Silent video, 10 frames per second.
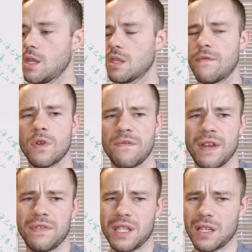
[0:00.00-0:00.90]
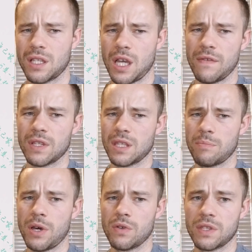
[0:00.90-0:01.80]
The 456 obviously
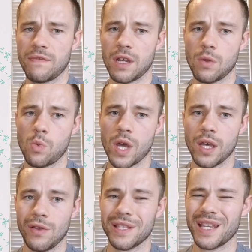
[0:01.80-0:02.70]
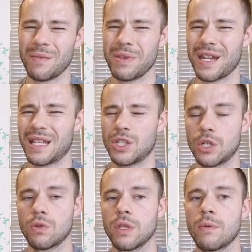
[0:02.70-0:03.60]
posts very well. It's not a pen I
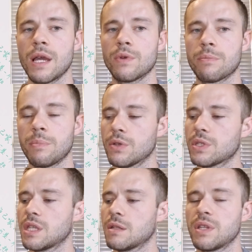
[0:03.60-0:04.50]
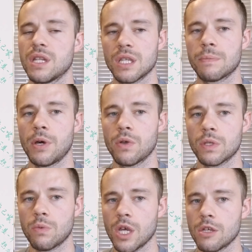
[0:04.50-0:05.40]
generally write with posted, but it does
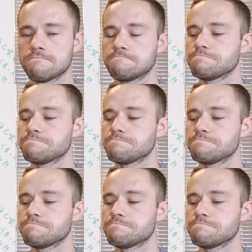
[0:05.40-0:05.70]
post well.